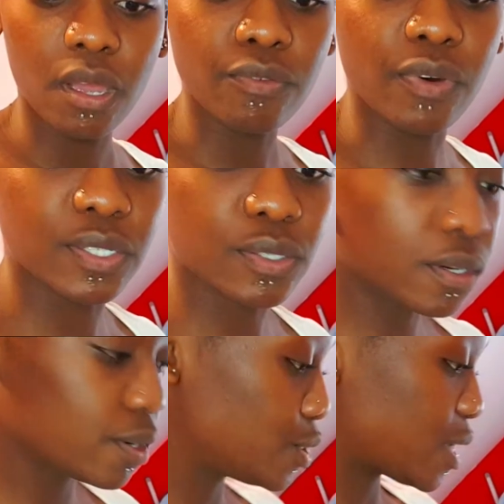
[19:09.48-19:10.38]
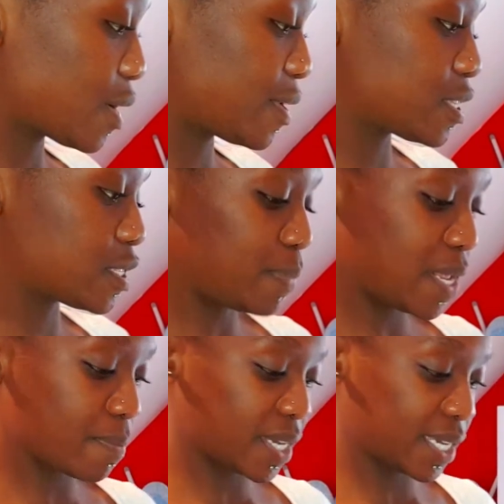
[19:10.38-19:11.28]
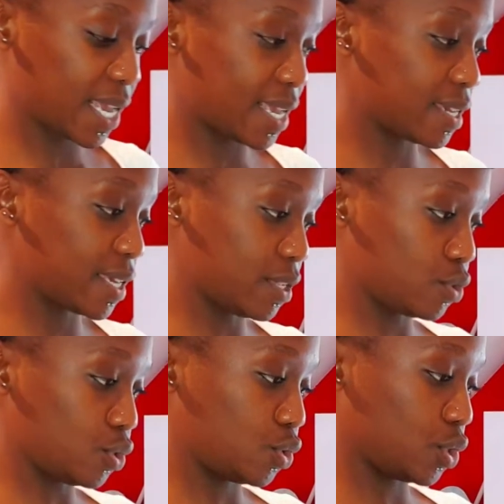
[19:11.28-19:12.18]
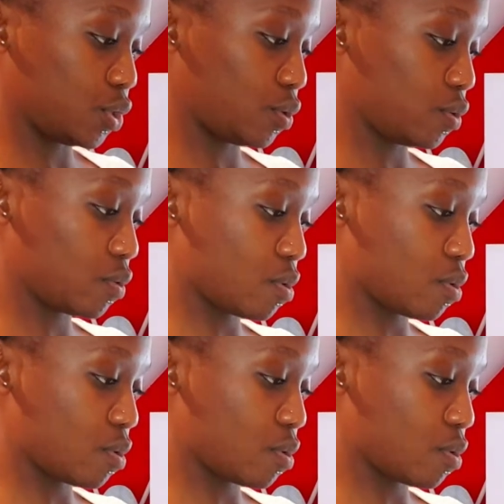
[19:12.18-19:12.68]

right, so what I'm going to do now is split my cake into two,